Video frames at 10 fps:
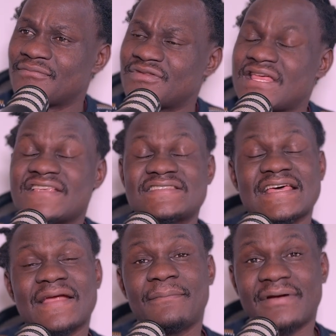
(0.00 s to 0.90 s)
they
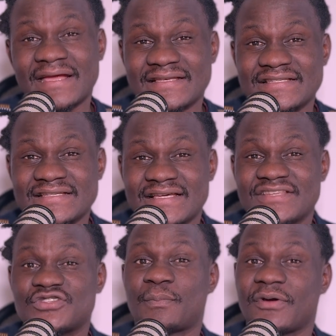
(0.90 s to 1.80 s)
celebrate
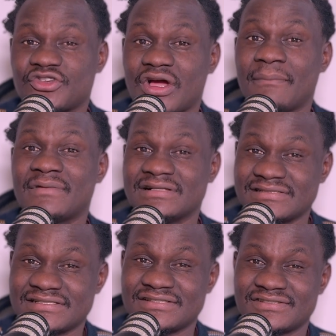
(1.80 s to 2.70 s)
special
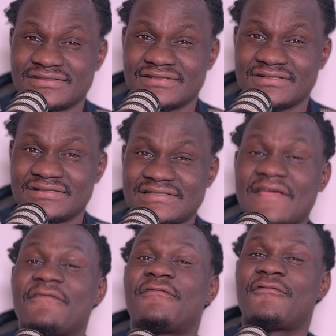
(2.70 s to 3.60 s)
abilities. They
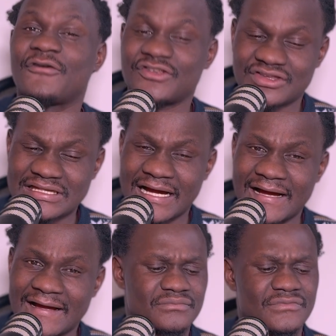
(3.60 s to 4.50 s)
foster
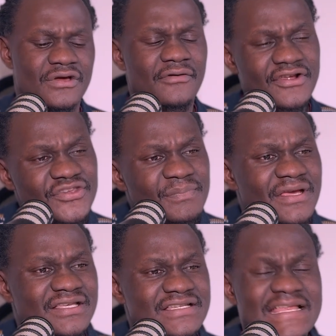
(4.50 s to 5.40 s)

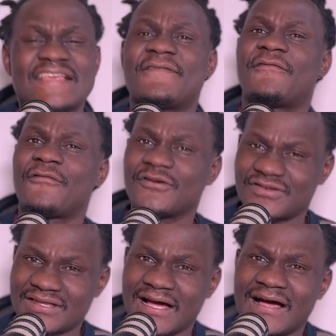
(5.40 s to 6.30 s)
respect. They
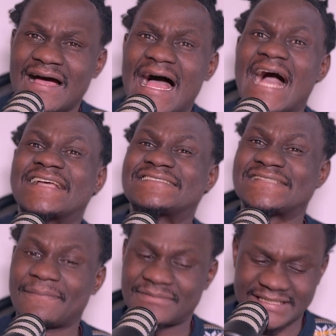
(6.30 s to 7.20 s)
foster
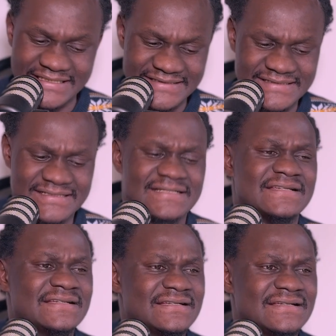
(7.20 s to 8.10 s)
acceptance.
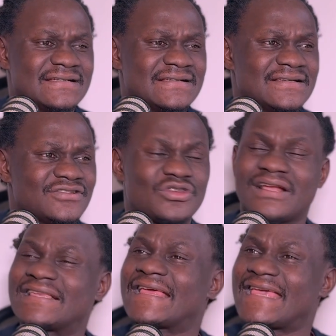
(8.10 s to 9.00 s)
So
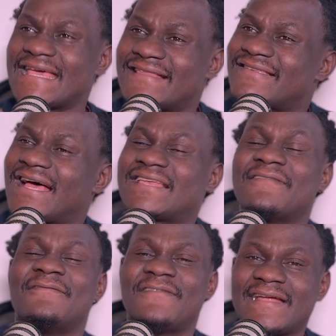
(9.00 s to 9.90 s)
that kids at a
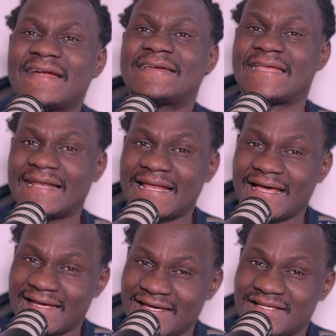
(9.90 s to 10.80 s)
very tender
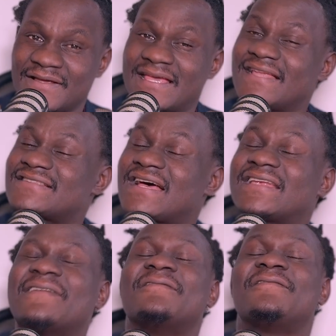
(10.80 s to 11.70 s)
age, kids at
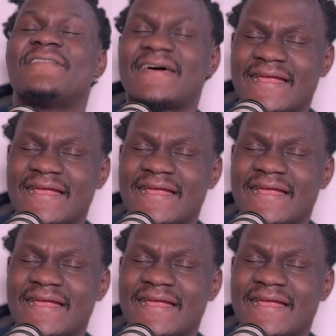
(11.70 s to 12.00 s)
a very